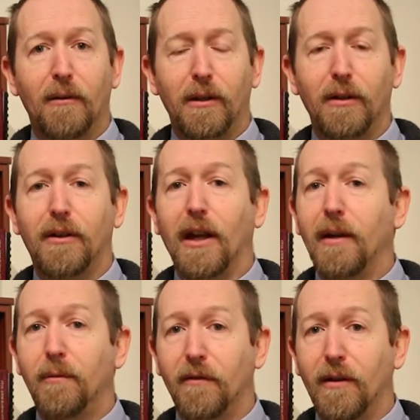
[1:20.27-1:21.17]
we do
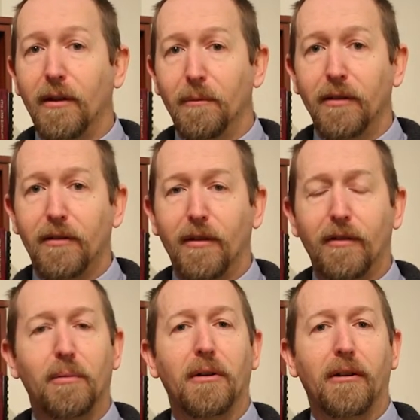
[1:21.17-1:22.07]
game development, so there's
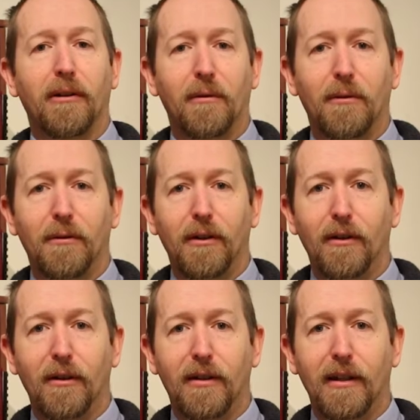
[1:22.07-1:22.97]
a program called
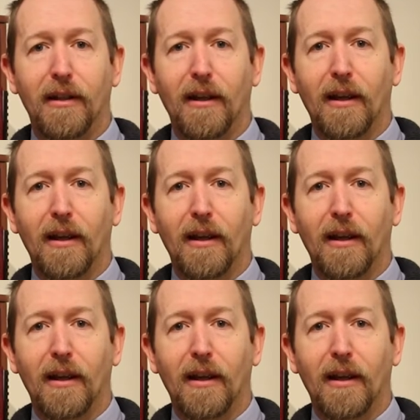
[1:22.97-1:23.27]
Unity